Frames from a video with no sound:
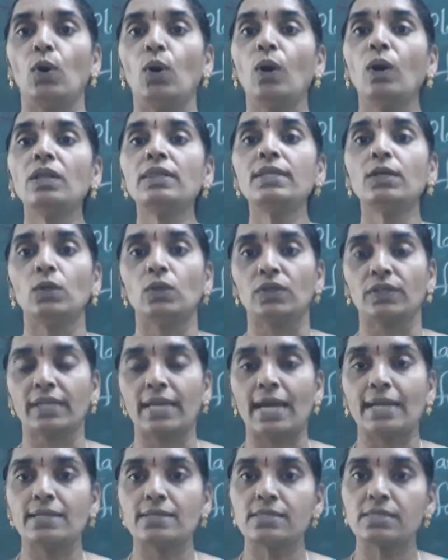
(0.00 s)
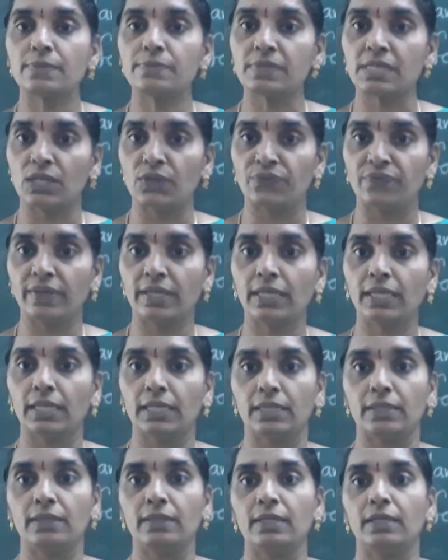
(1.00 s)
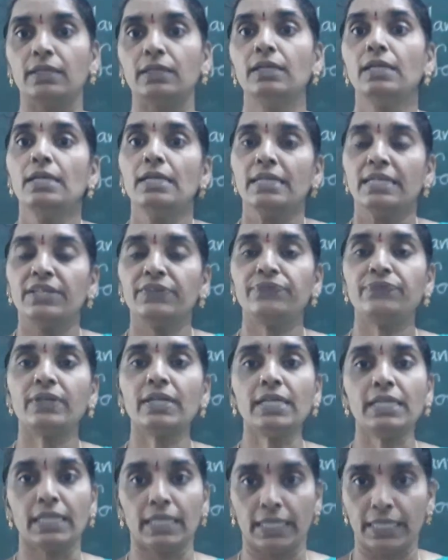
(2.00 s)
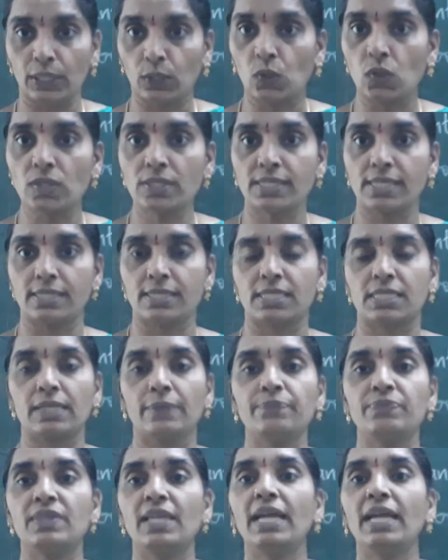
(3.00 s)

all the organisms living in the different ecosystem,